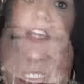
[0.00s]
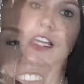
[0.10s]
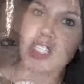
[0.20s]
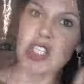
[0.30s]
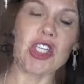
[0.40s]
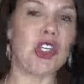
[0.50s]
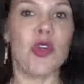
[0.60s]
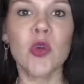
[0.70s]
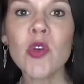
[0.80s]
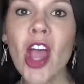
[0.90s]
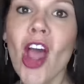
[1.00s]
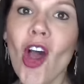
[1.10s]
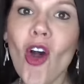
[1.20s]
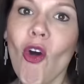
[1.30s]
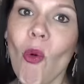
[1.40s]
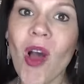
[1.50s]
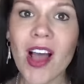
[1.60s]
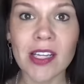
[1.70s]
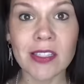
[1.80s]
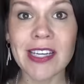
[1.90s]
because you know
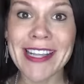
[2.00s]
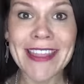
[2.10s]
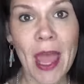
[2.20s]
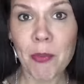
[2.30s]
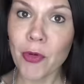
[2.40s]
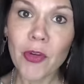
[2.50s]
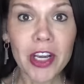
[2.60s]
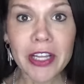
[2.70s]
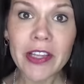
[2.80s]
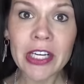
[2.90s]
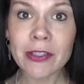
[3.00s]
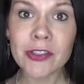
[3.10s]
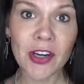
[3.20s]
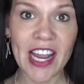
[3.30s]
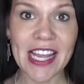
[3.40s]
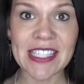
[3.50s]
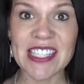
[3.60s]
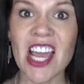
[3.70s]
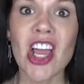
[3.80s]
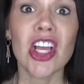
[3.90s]
underneath that pretty little dress